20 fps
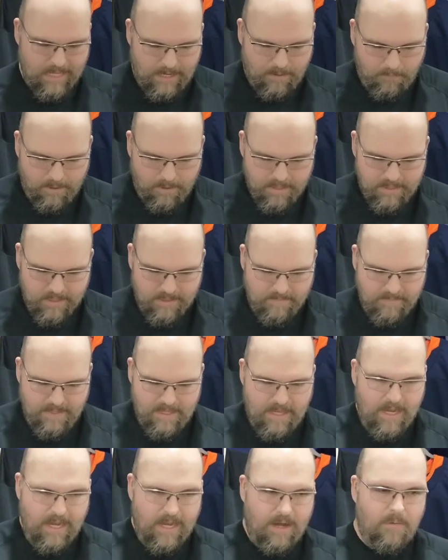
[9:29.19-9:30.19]
I want to
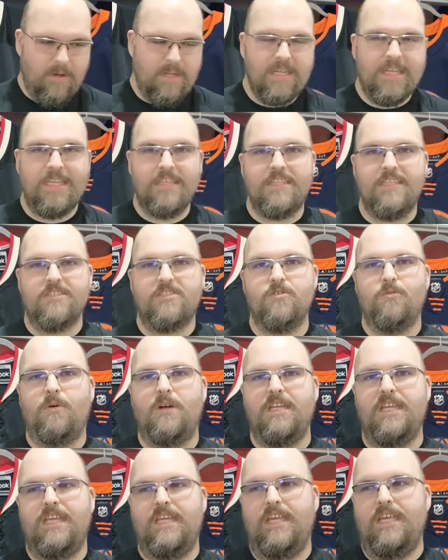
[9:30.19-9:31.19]
I want to get the
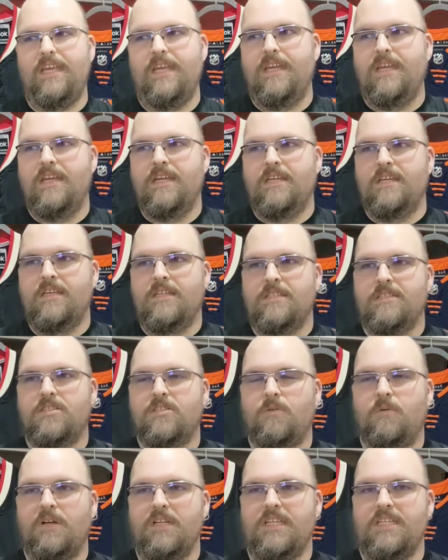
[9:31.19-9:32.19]

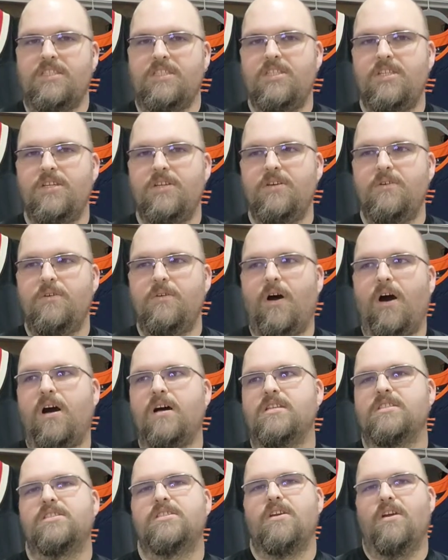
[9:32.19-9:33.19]
2022
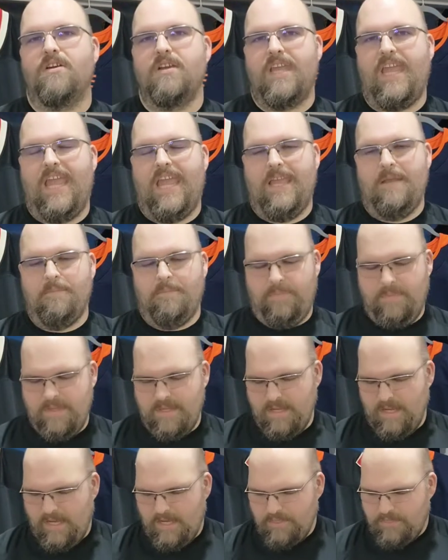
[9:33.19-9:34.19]
All Star Game.
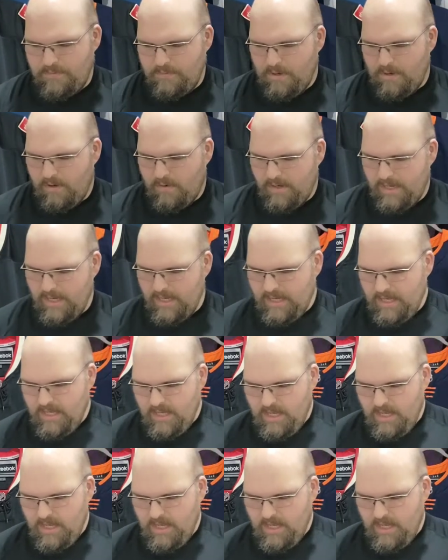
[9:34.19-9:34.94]
Uh, throw a